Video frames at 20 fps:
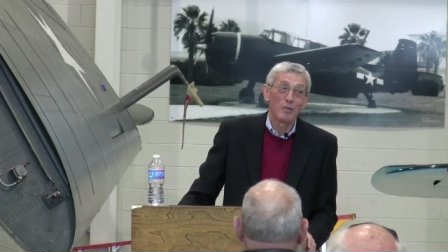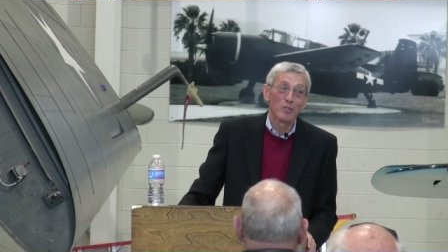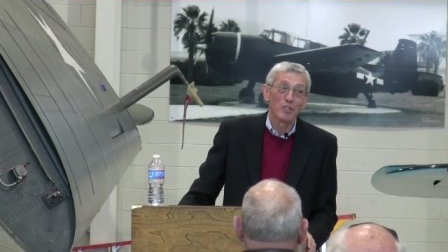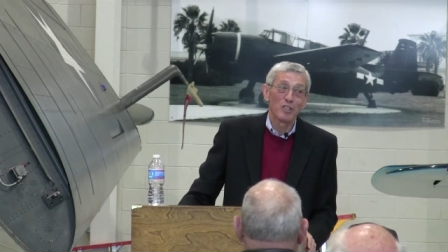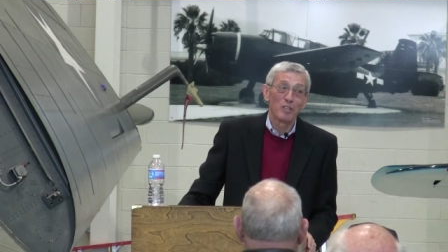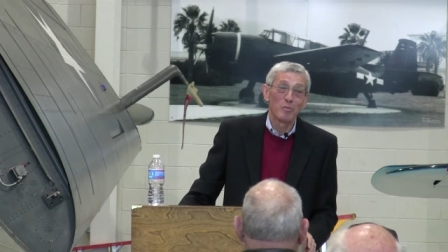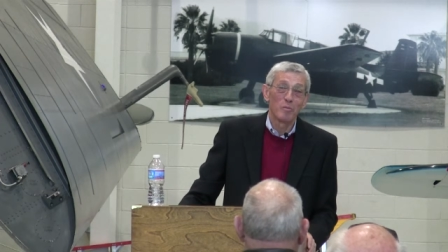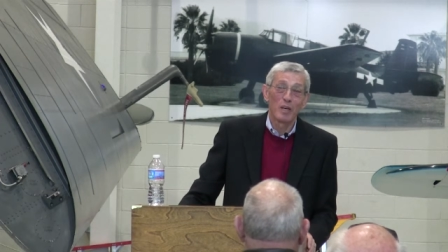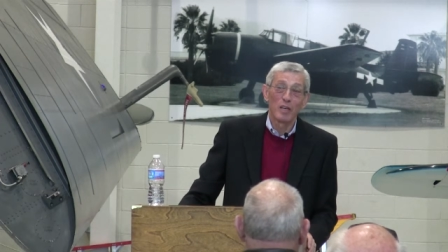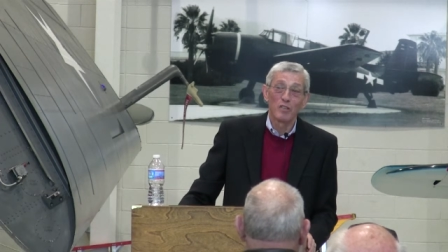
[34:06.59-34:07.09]
I
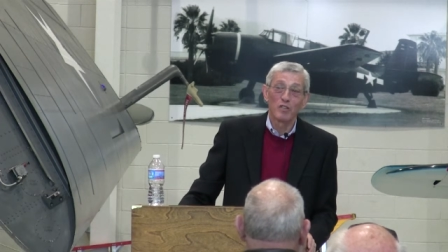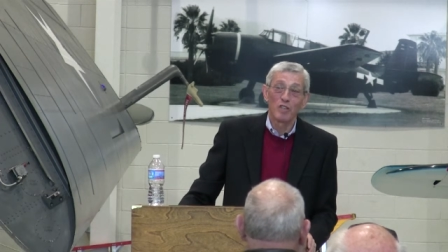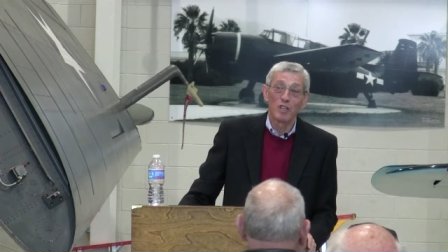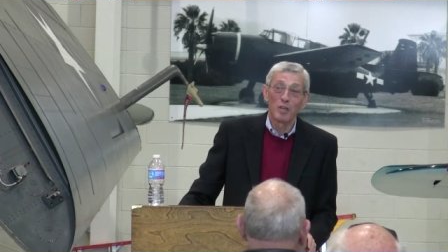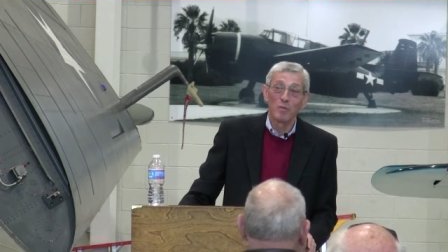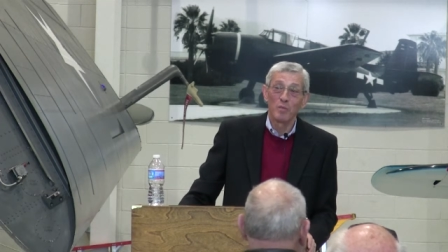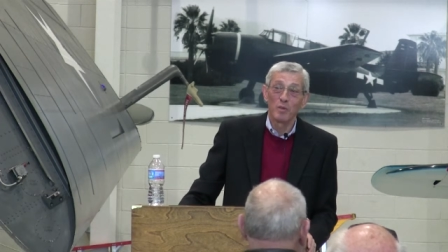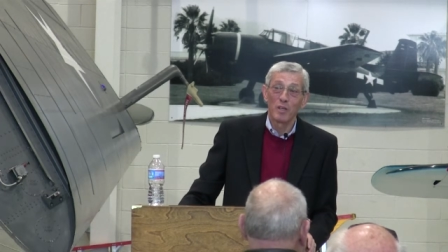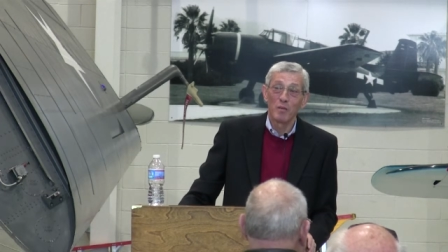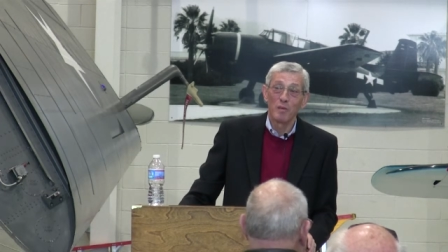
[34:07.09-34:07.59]
haven't seen anybody
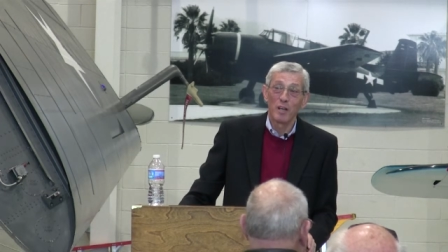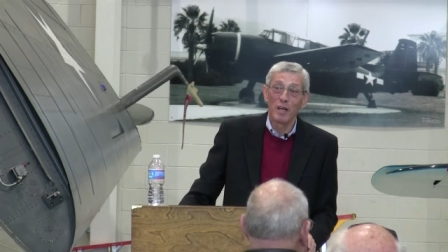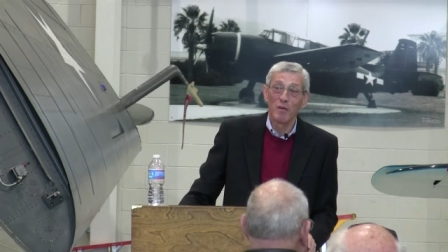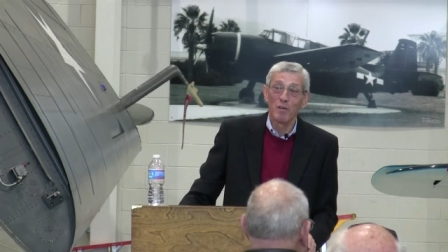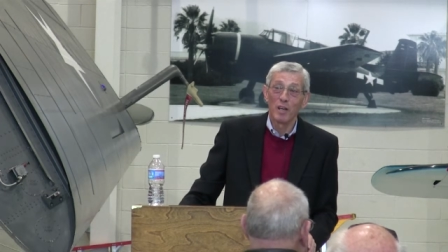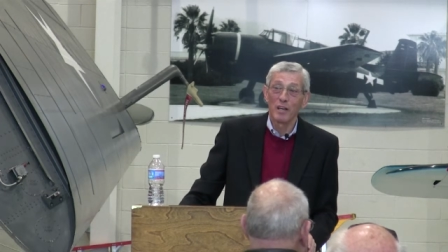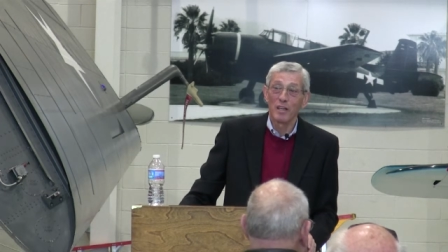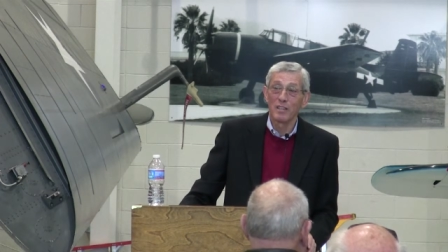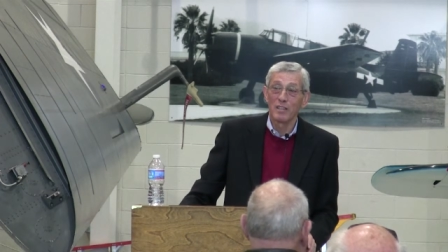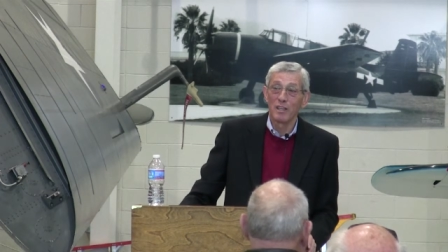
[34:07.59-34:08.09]
sleep yet,
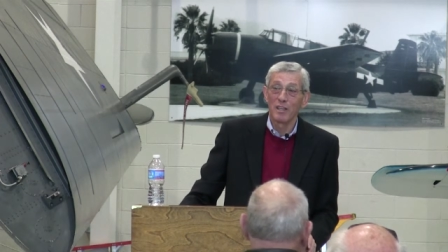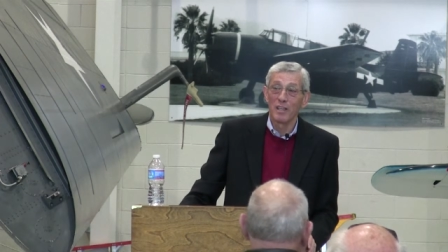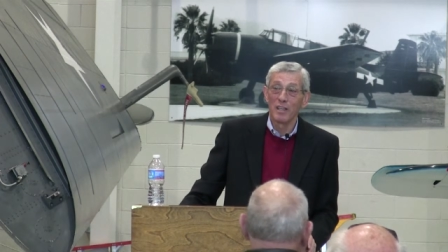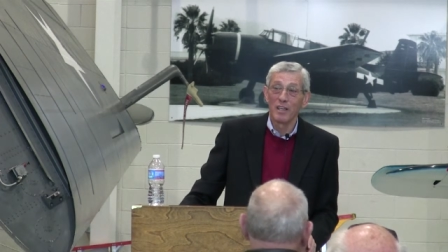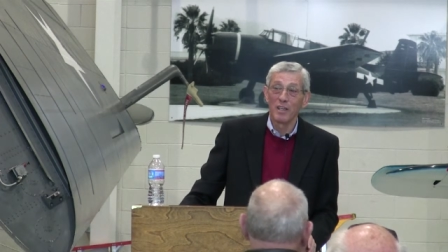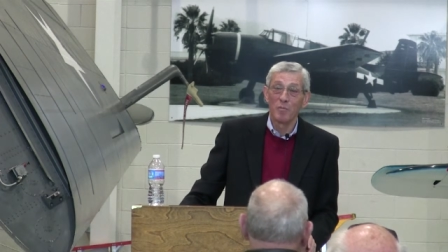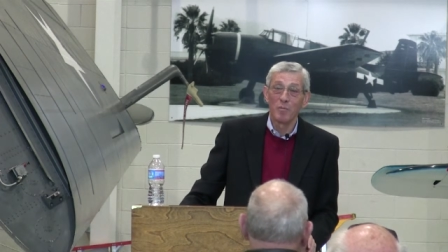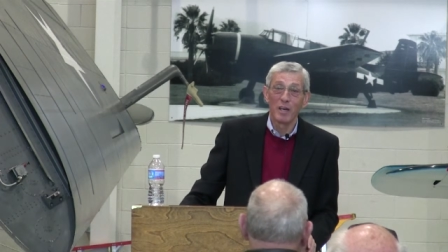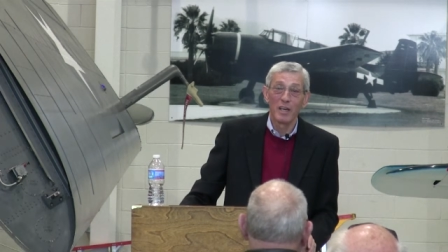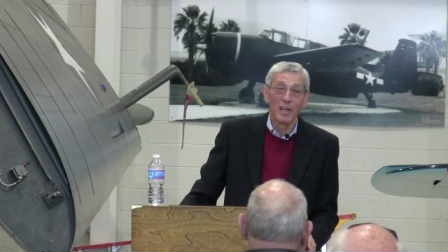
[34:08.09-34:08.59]
but I would like to
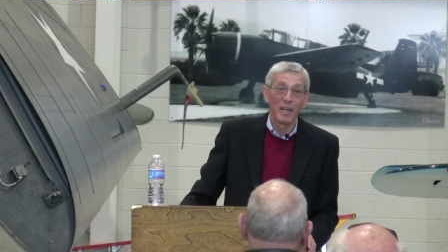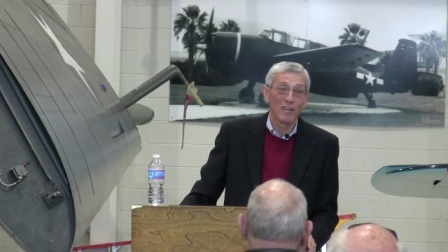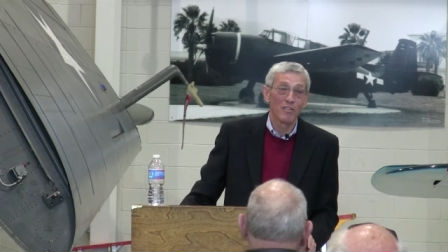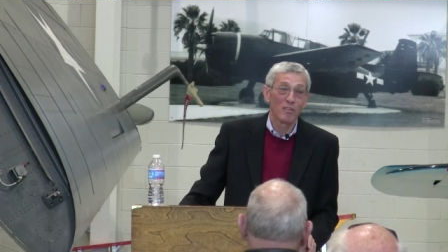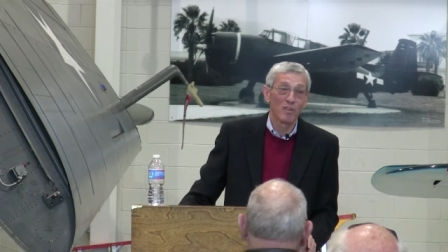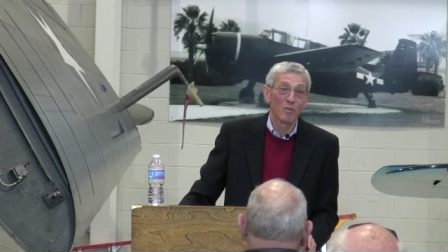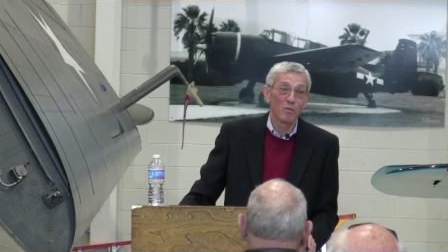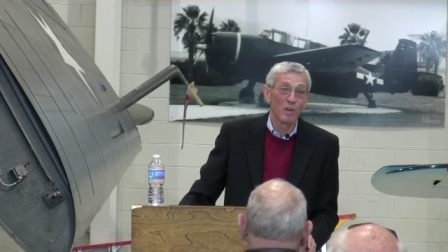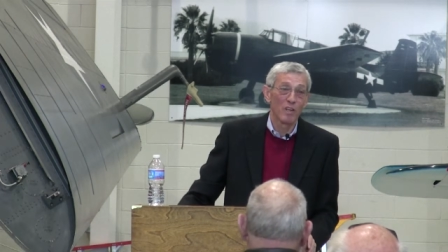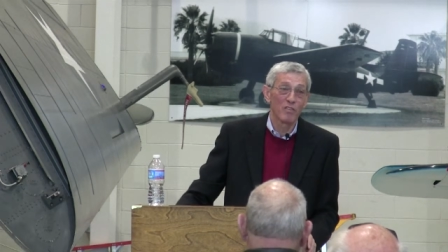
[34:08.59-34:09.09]
let anybody
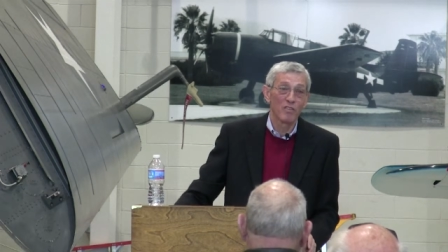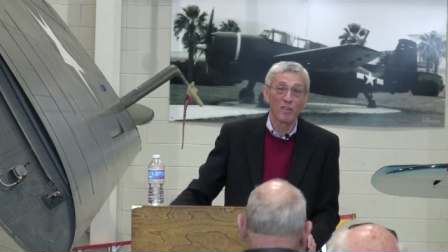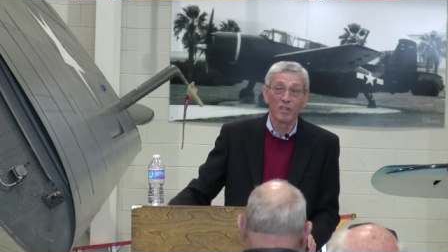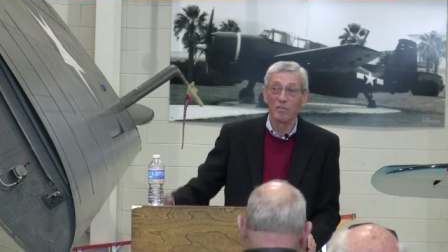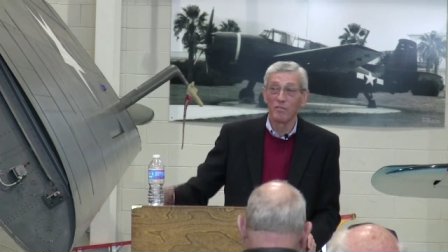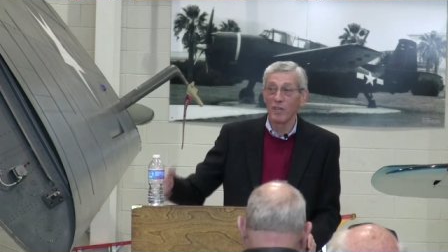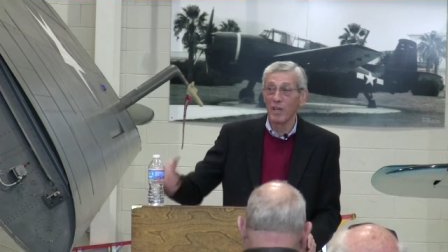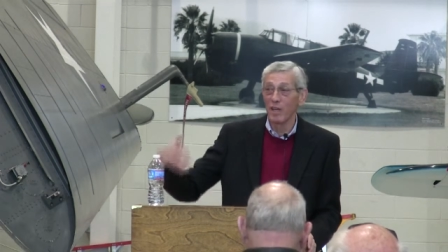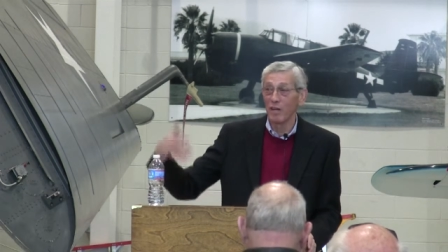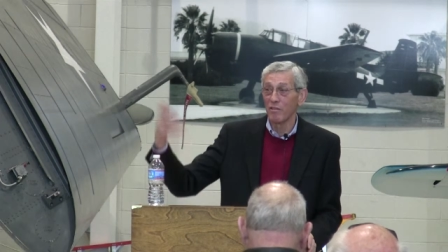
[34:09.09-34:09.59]
ask a
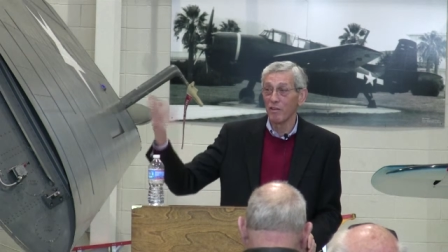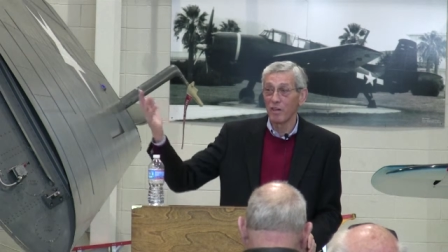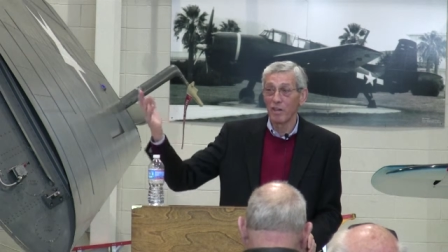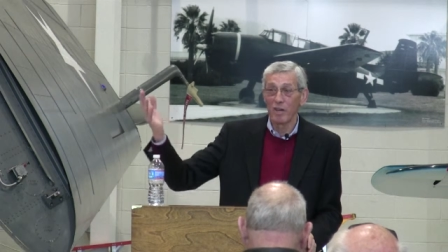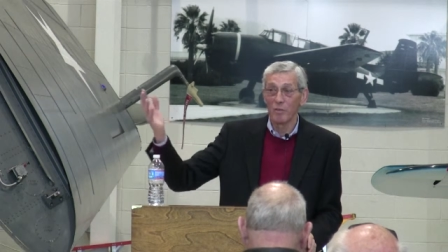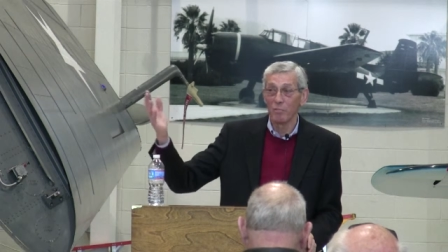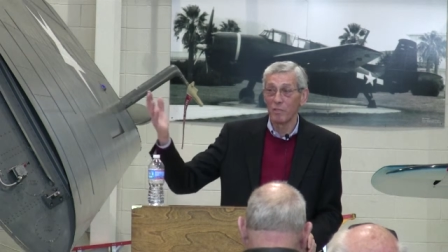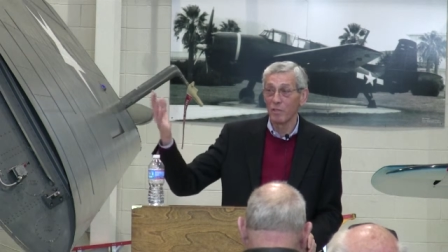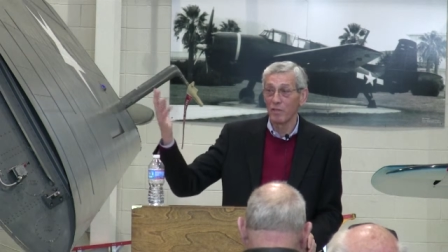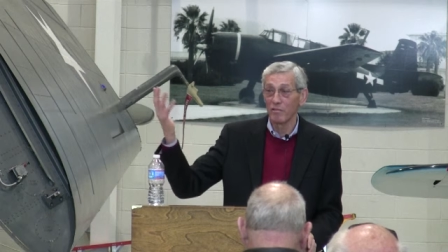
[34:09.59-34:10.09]
question if they have
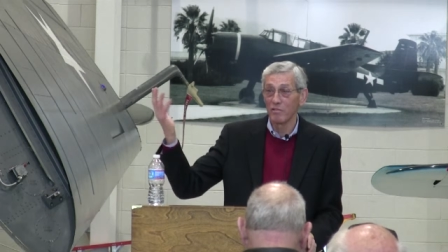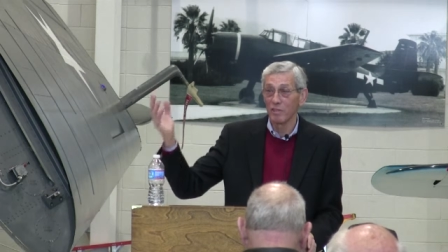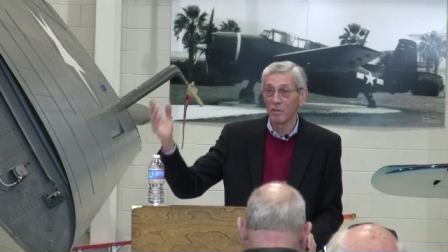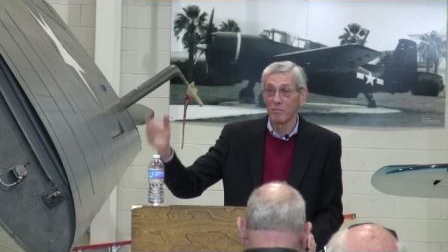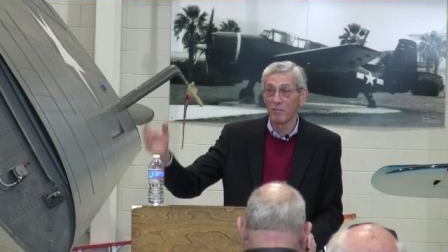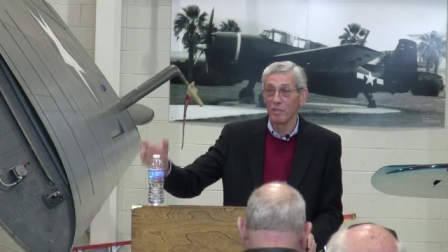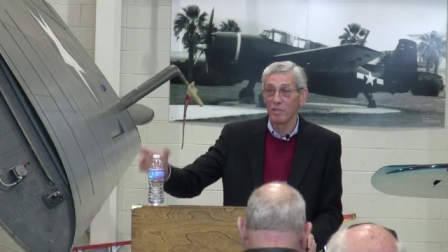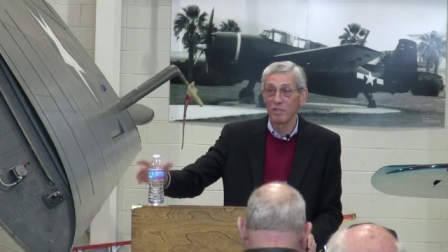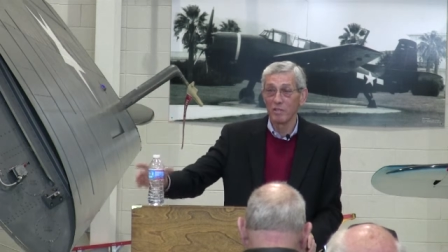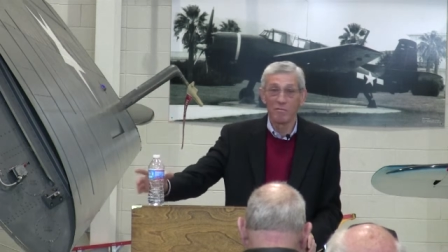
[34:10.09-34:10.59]
a couple of
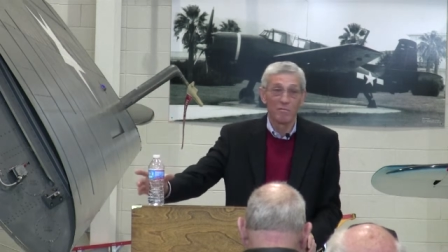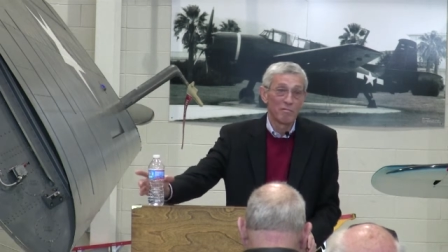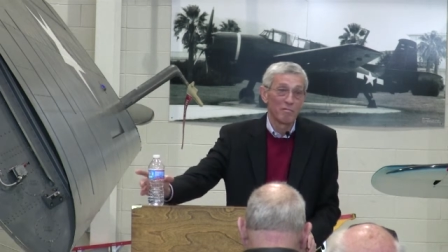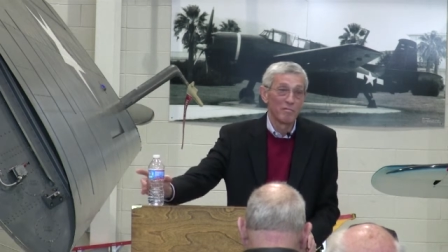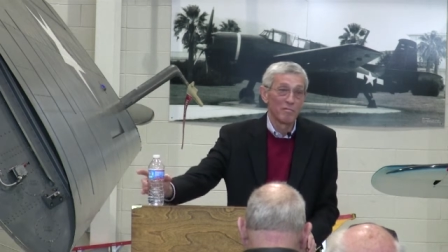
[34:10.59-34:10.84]
something.